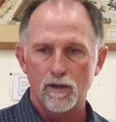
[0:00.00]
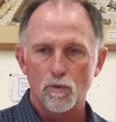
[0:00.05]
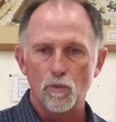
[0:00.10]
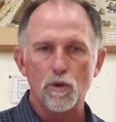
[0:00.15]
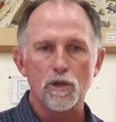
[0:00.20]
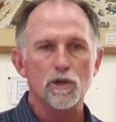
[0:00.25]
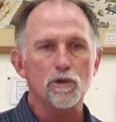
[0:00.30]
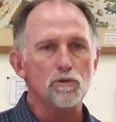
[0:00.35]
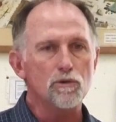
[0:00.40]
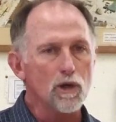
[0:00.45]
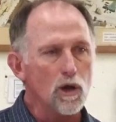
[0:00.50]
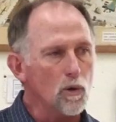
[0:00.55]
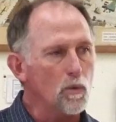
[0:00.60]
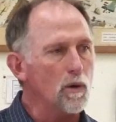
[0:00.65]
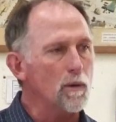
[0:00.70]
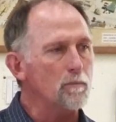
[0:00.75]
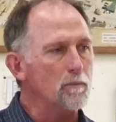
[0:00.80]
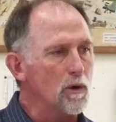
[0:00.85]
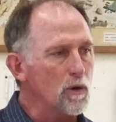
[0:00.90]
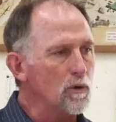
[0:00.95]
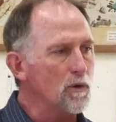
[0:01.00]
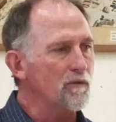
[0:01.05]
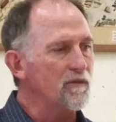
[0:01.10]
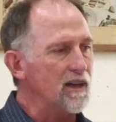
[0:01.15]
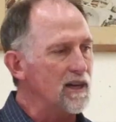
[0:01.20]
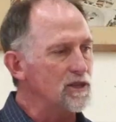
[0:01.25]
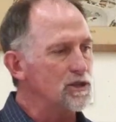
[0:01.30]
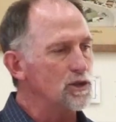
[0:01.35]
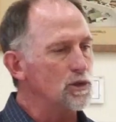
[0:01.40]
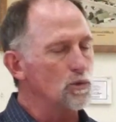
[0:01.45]
what you know what
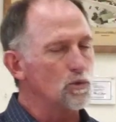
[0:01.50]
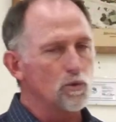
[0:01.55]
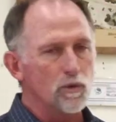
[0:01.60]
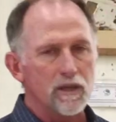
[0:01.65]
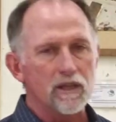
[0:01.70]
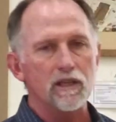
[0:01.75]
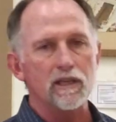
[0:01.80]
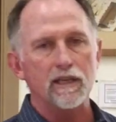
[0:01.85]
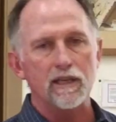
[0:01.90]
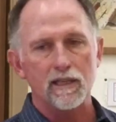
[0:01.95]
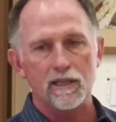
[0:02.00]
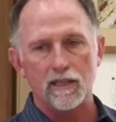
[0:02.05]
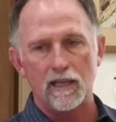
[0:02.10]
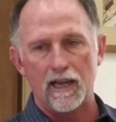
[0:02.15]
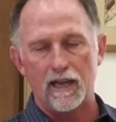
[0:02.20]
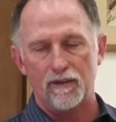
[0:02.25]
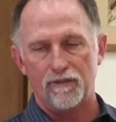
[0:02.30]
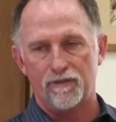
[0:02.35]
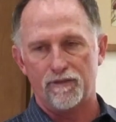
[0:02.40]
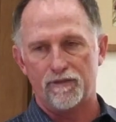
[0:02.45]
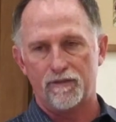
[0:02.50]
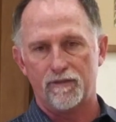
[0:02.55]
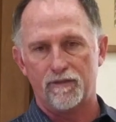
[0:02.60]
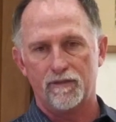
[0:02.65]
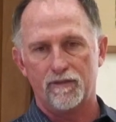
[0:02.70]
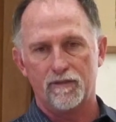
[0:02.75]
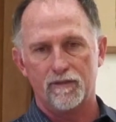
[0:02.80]
motivates you really in life.